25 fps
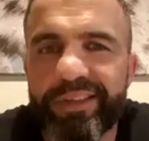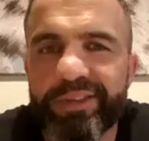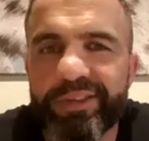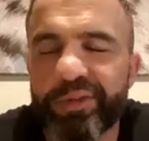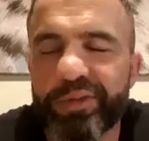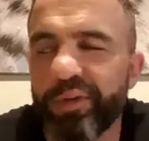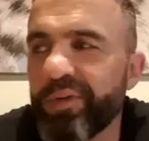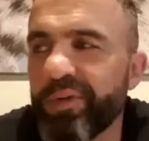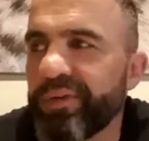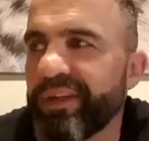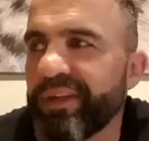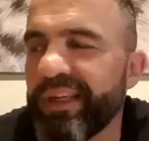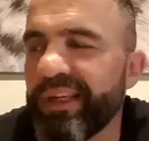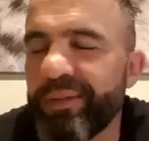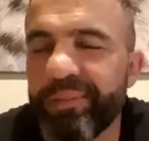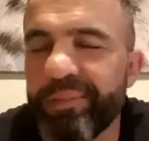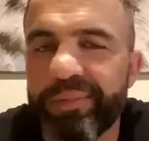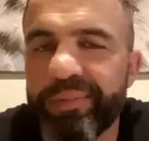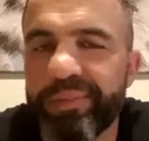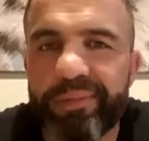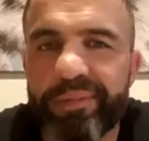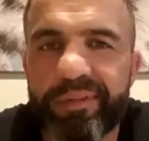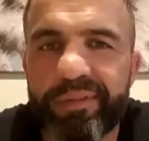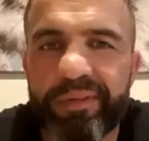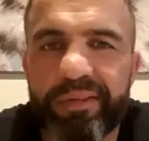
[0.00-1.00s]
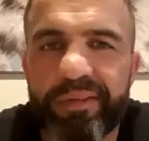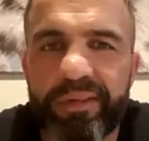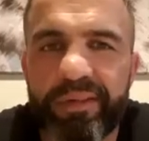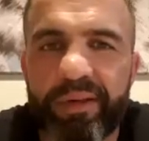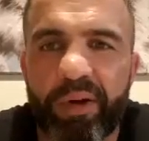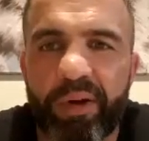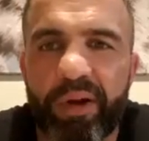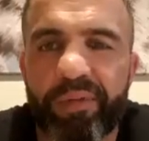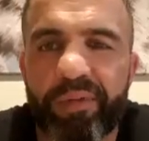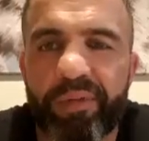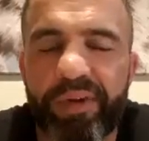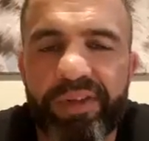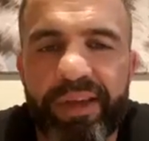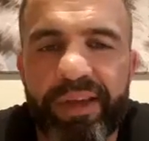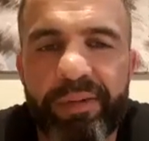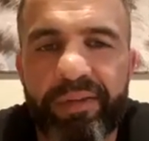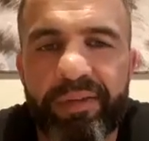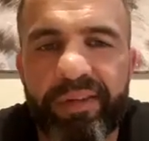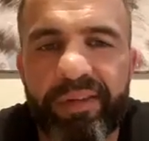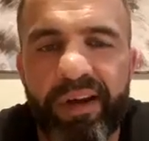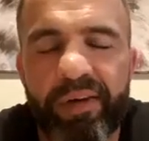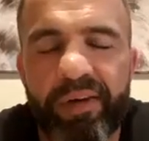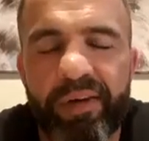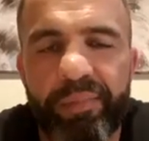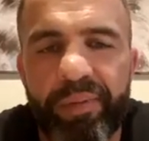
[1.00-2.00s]
sort of keep going over the same
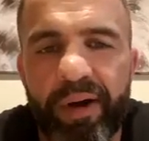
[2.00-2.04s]
stuff.